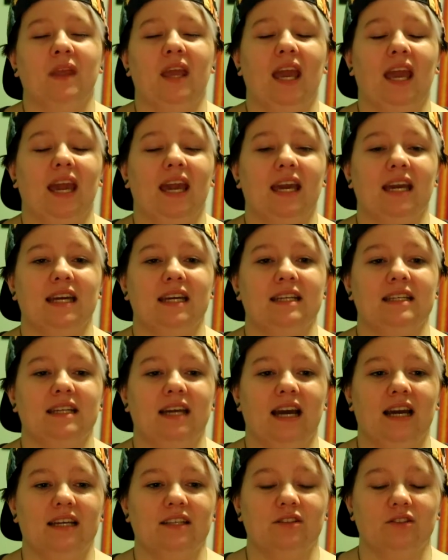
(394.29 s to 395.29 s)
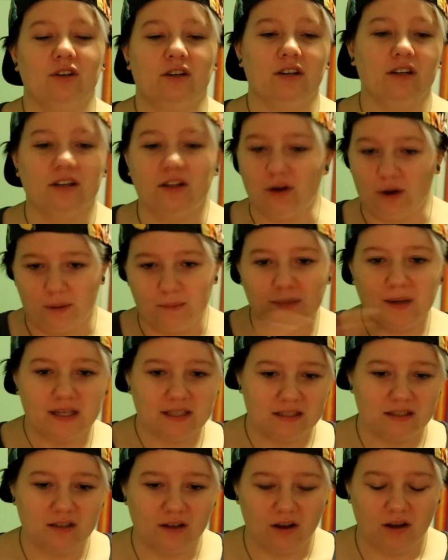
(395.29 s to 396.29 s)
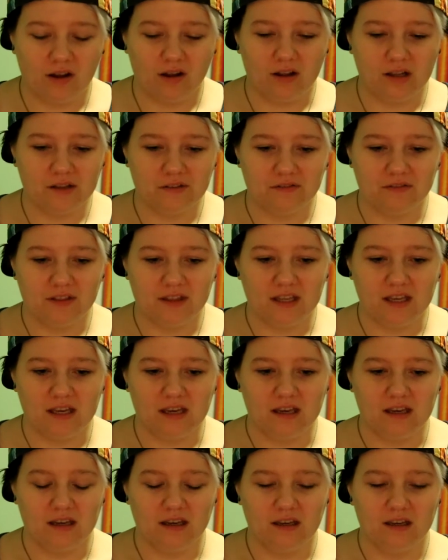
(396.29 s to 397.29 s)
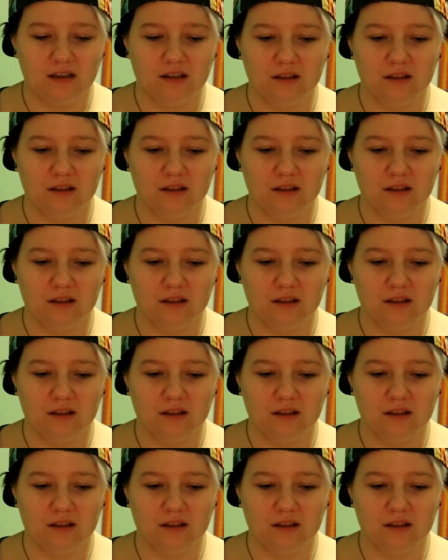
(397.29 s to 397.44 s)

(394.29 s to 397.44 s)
and I started, you know, I mixed all of the